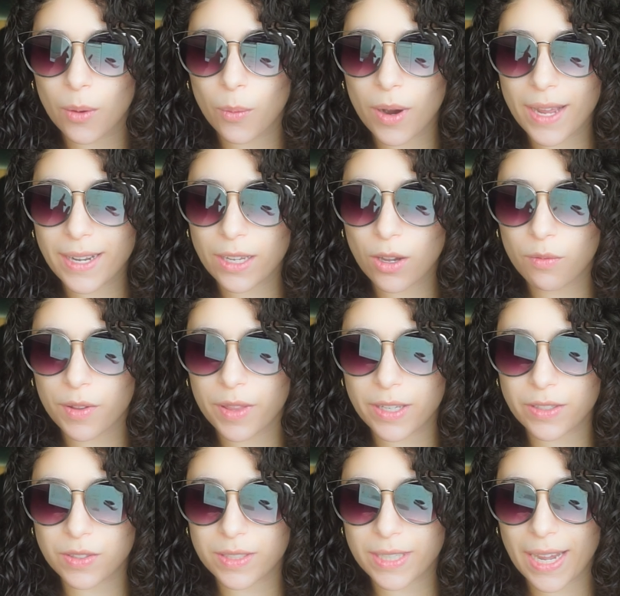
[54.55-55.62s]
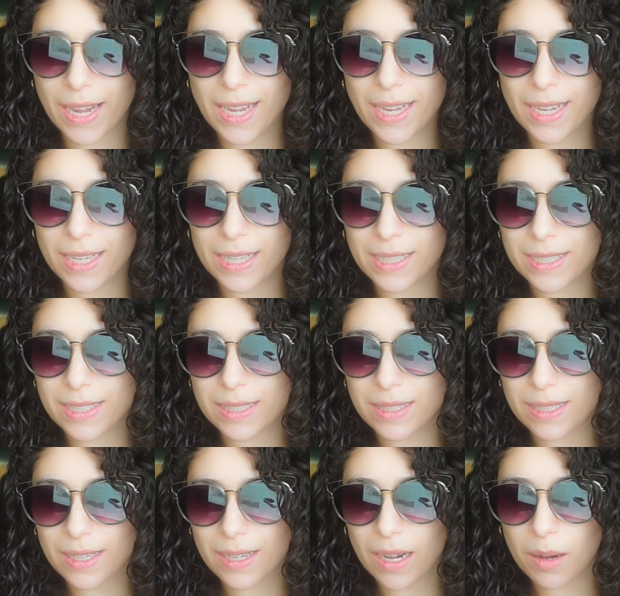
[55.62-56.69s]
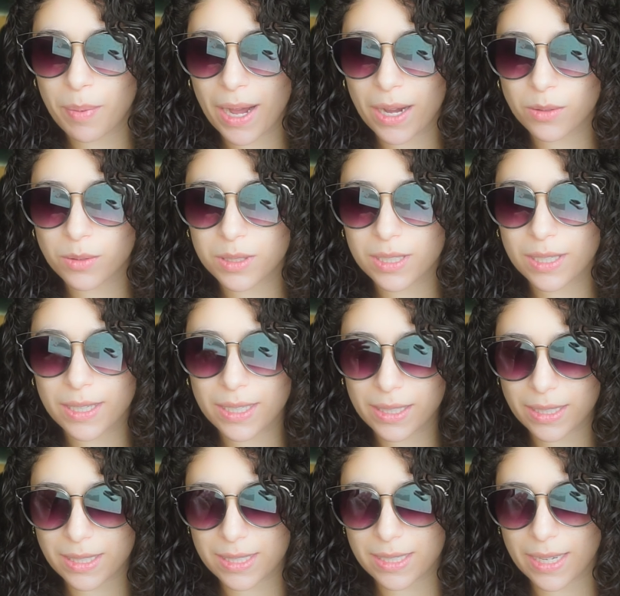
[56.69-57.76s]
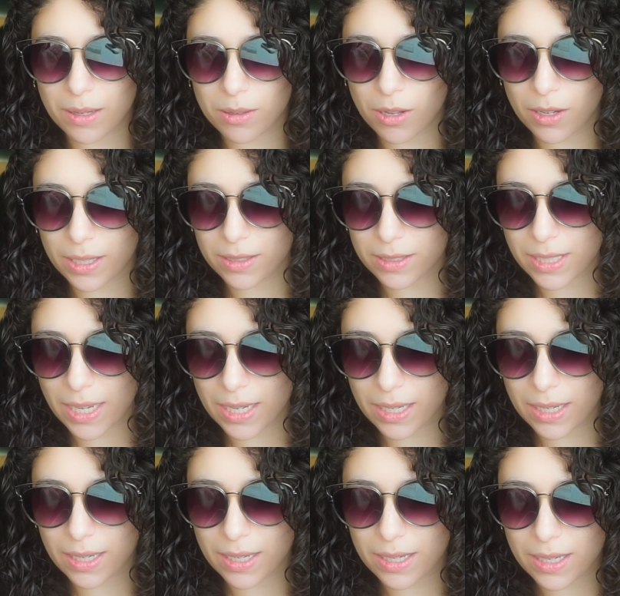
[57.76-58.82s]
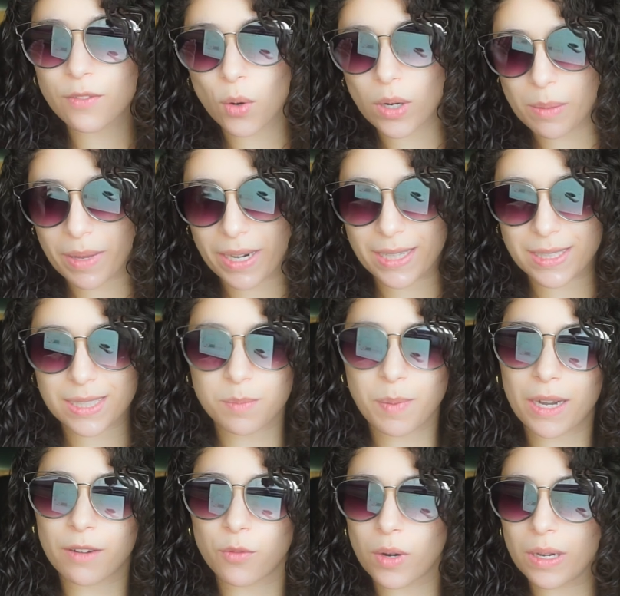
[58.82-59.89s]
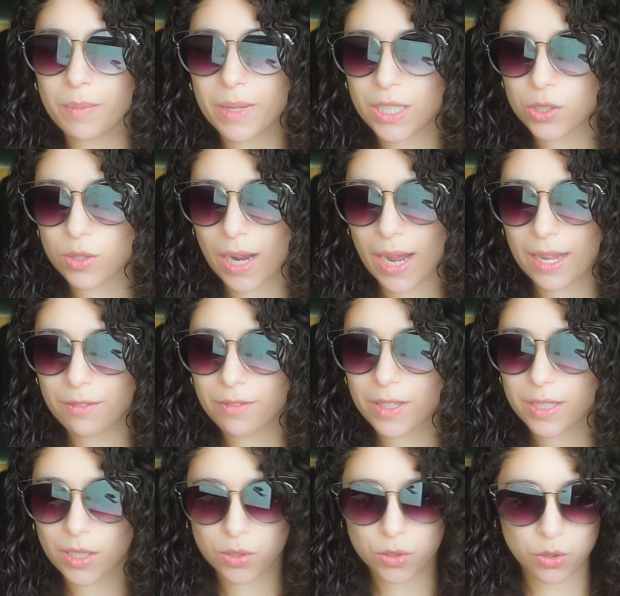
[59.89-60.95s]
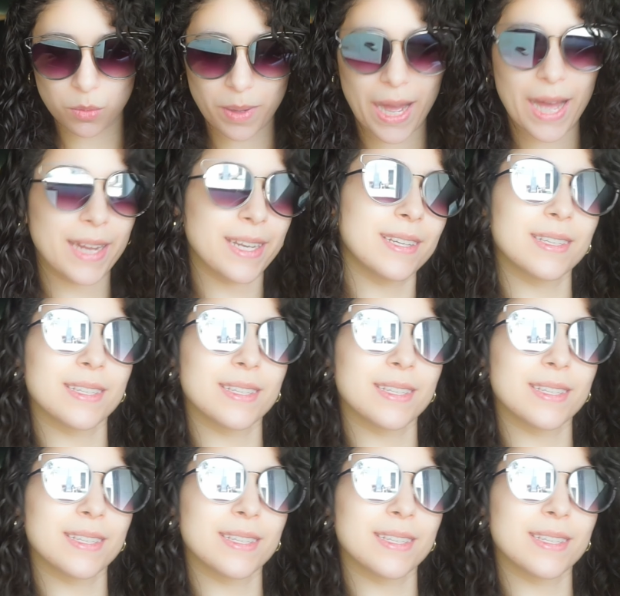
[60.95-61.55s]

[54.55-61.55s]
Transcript: we're heading over there today. It is about, let's see how long it'll take, forty minutes, about a forty minute drive, not too bad.